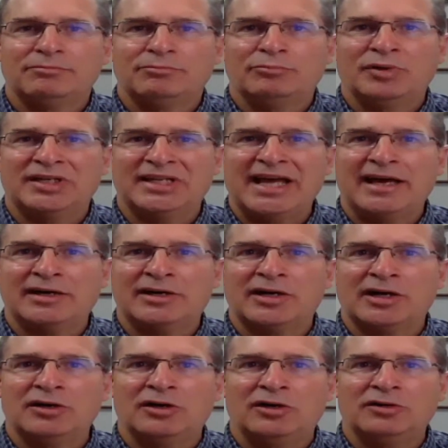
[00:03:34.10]
But that
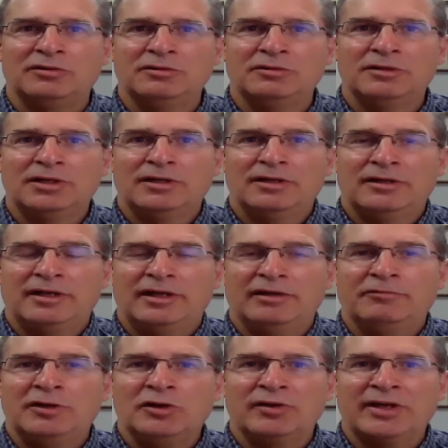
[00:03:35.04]
arrow,
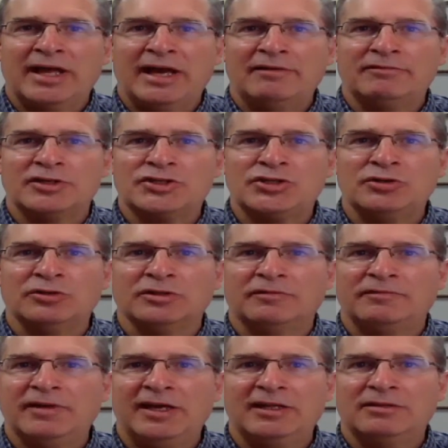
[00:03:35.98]
if we don't have the shield
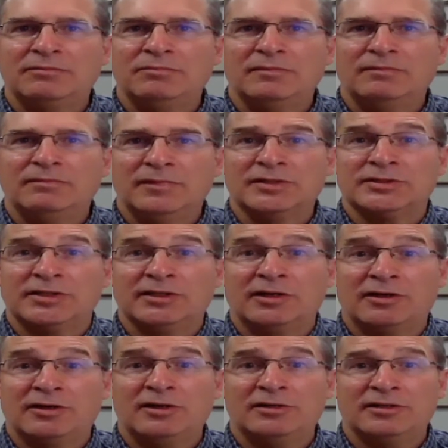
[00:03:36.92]
of faith, is going
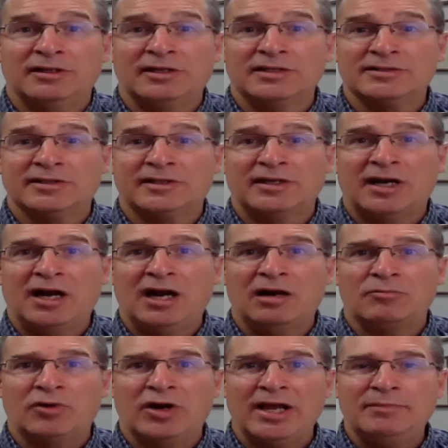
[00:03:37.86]
to hurt and it's going to
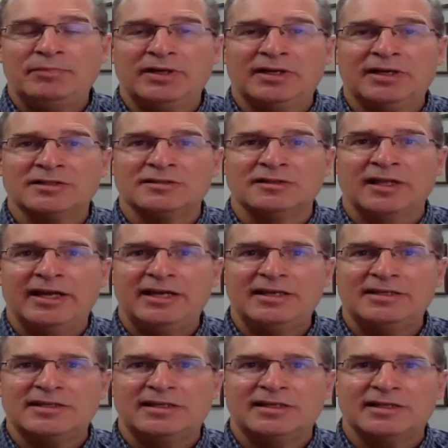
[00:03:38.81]
harm, right? Because
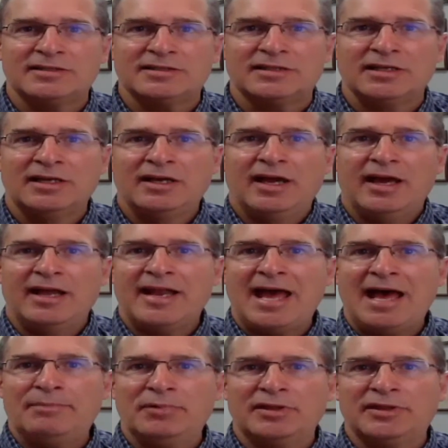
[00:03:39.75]
laziness and
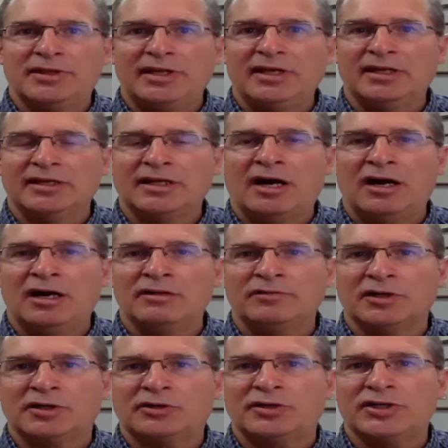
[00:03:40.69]
apathy in the heart of
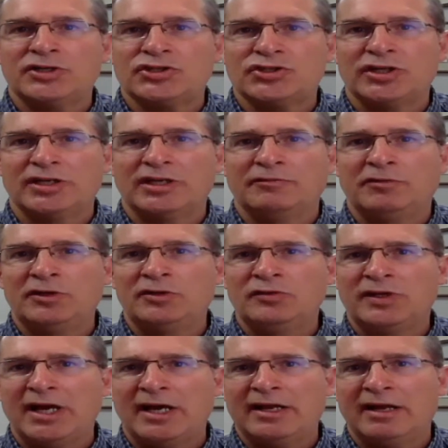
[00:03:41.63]
a Christian, if we do
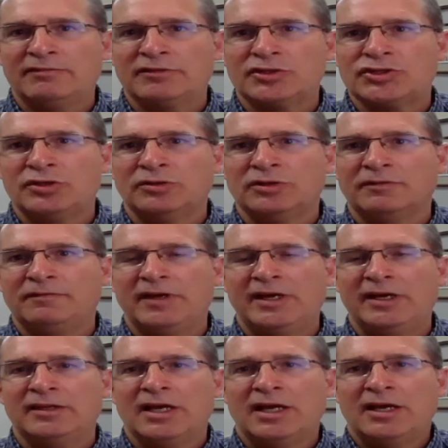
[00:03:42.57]
not have the shield of
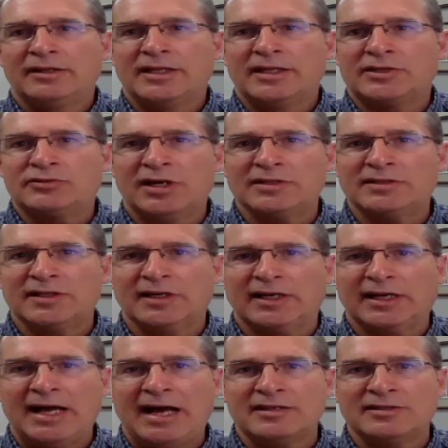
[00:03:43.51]
faith that trusts that
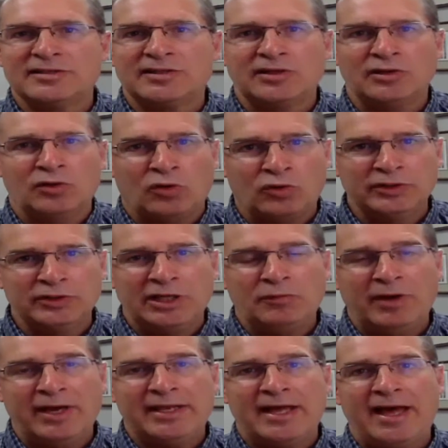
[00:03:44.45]
God is the only
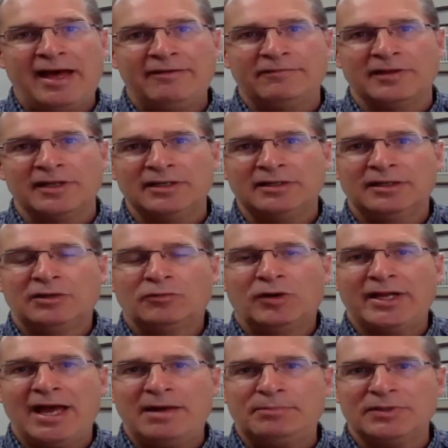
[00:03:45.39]
way to heaven,
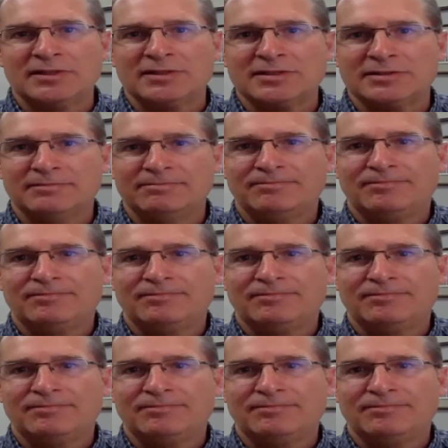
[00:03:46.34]
what happens?